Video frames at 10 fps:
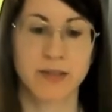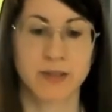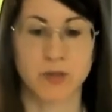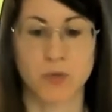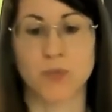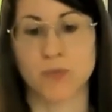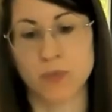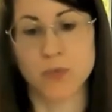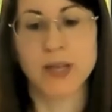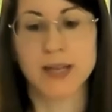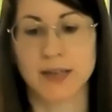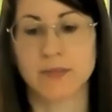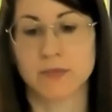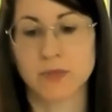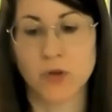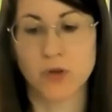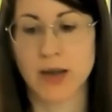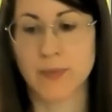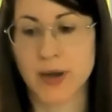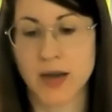So we can talk
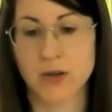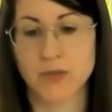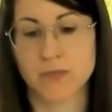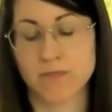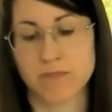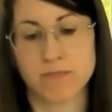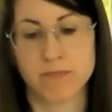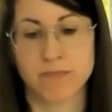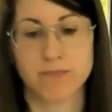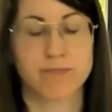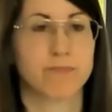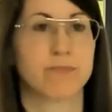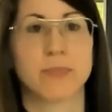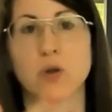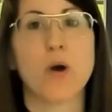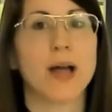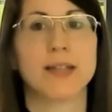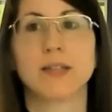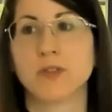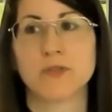about the
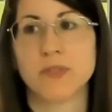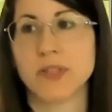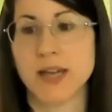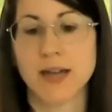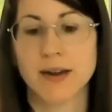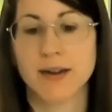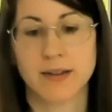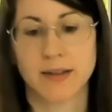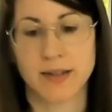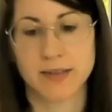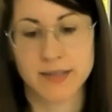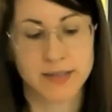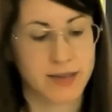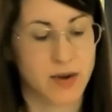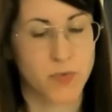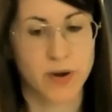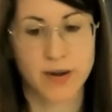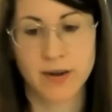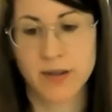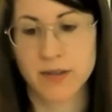quality of the air as
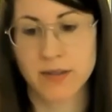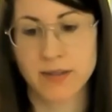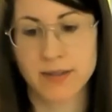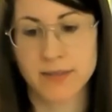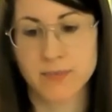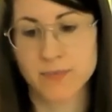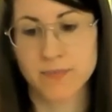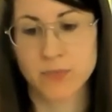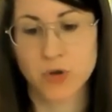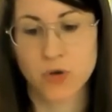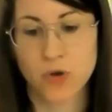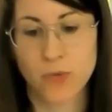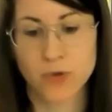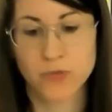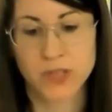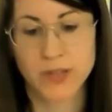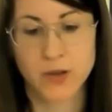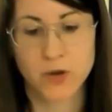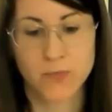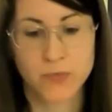our commons, at the
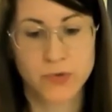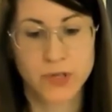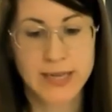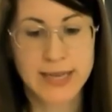commons.